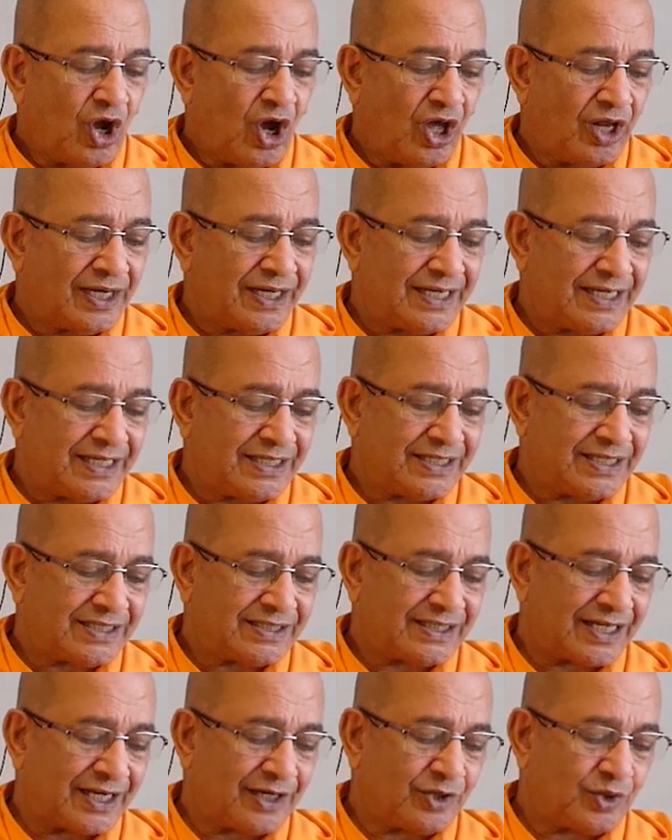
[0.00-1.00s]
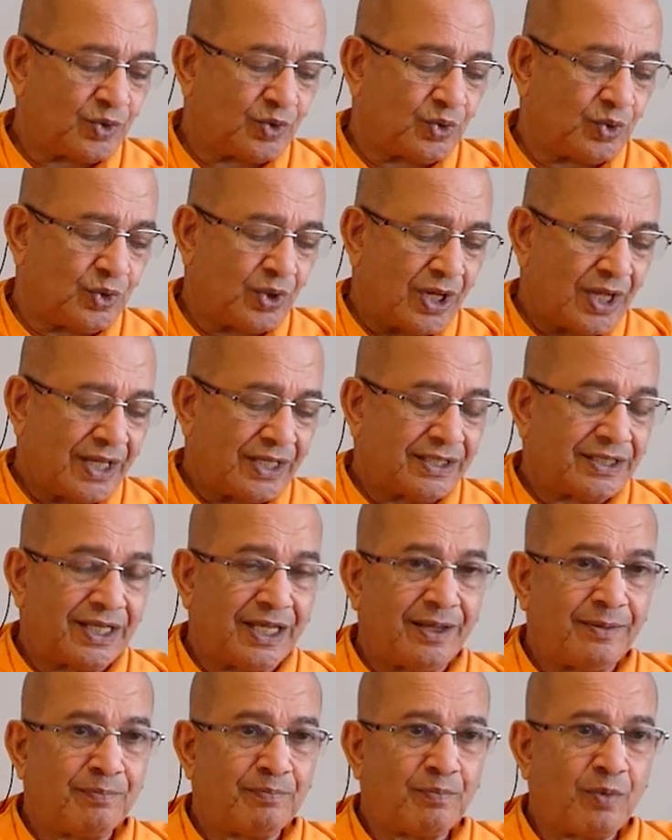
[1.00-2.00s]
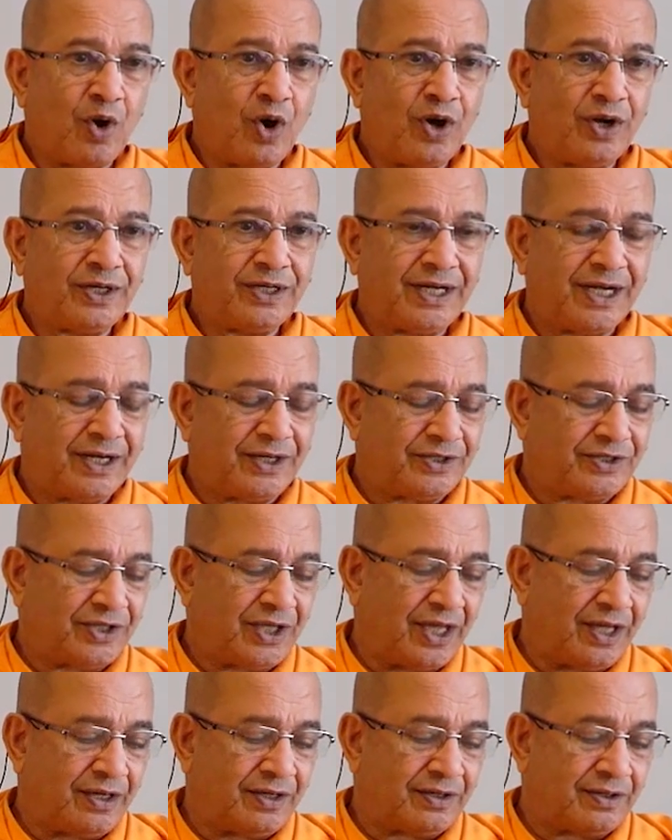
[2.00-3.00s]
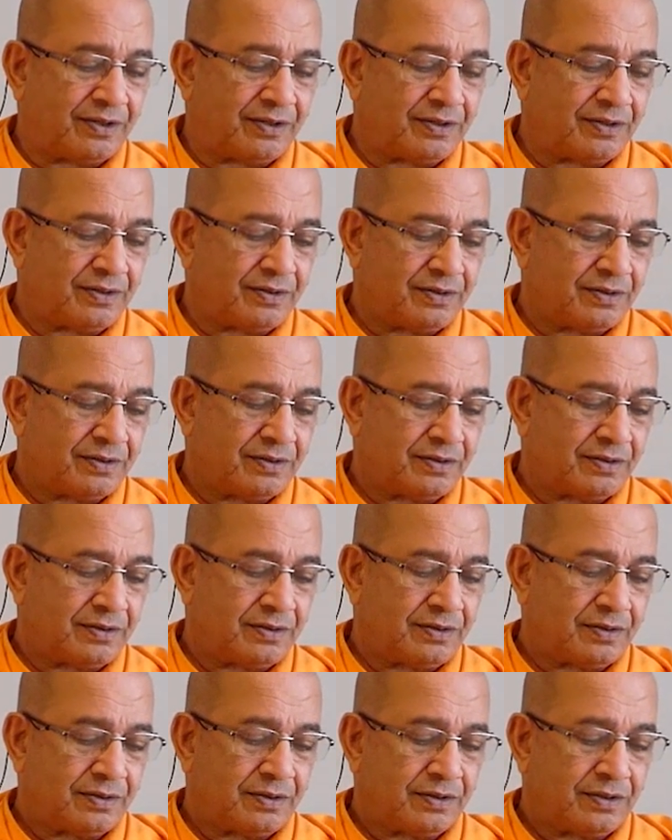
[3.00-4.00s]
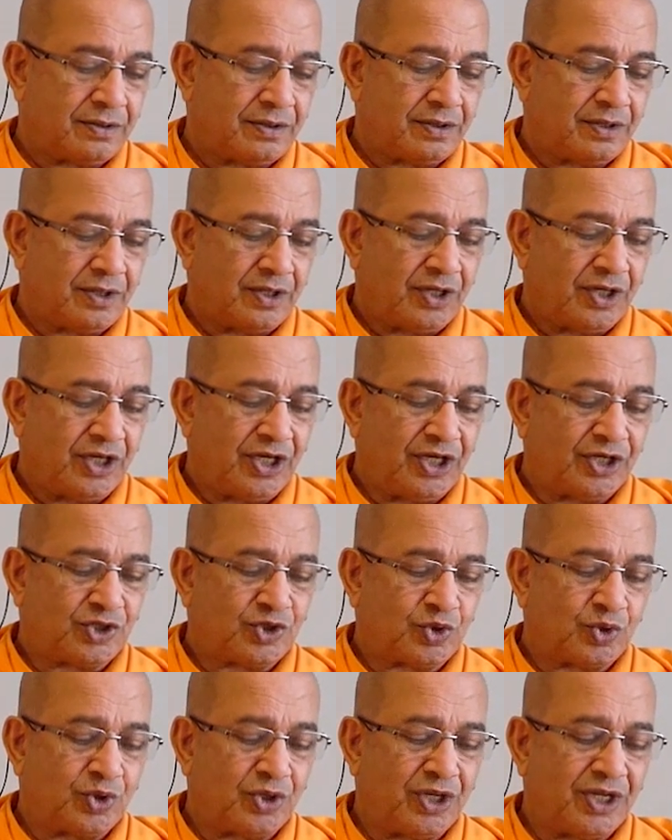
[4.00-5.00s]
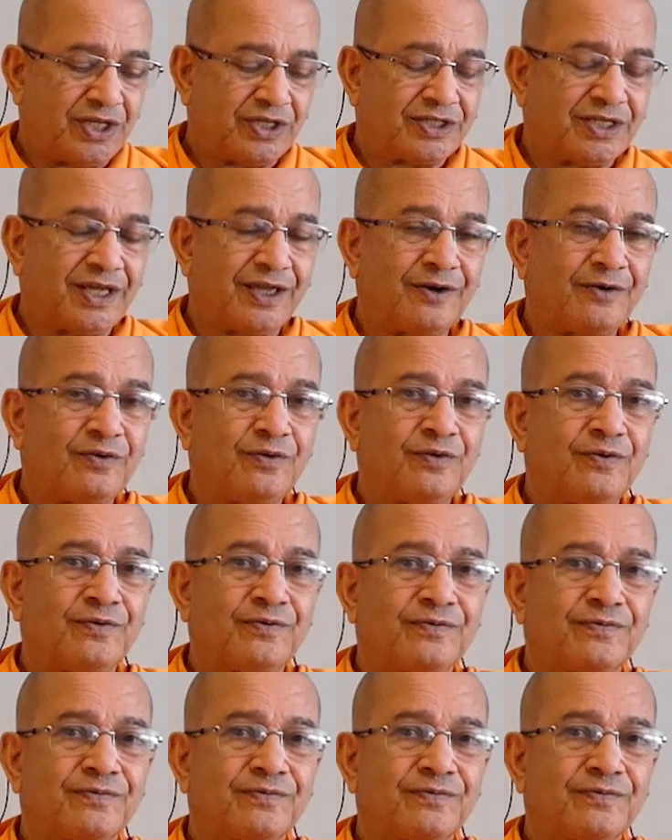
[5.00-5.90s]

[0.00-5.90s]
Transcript: All religions are true. The important thing is to reach the root,